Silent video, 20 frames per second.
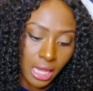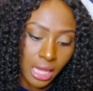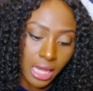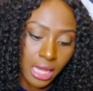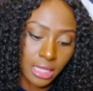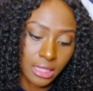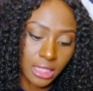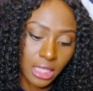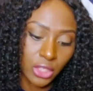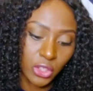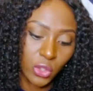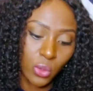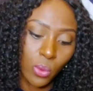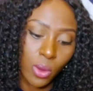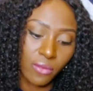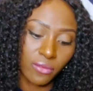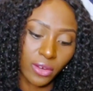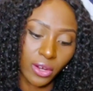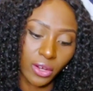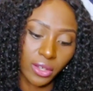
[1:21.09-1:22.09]
it says, "You
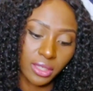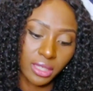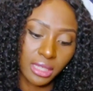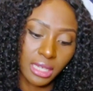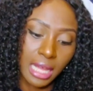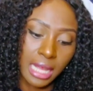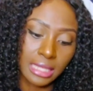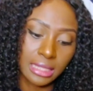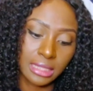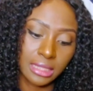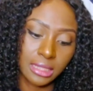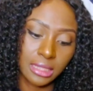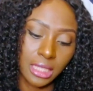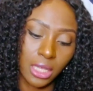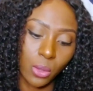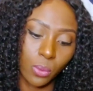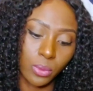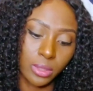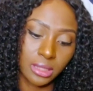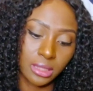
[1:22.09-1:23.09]
have heard it as
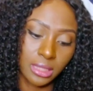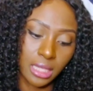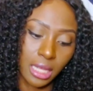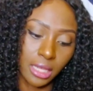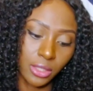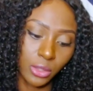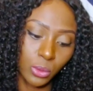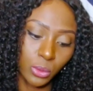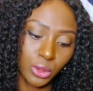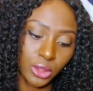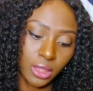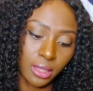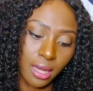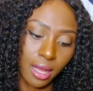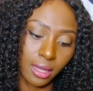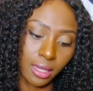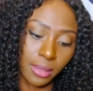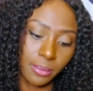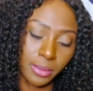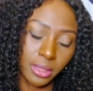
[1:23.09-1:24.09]
it was said, you shall
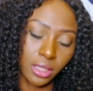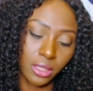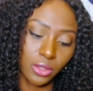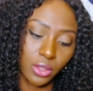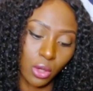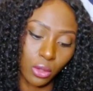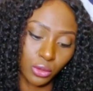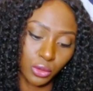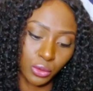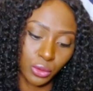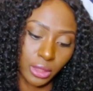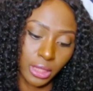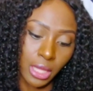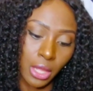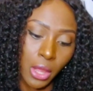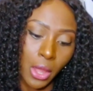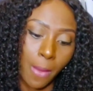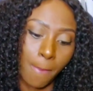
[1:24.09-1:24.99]
not commit adultery.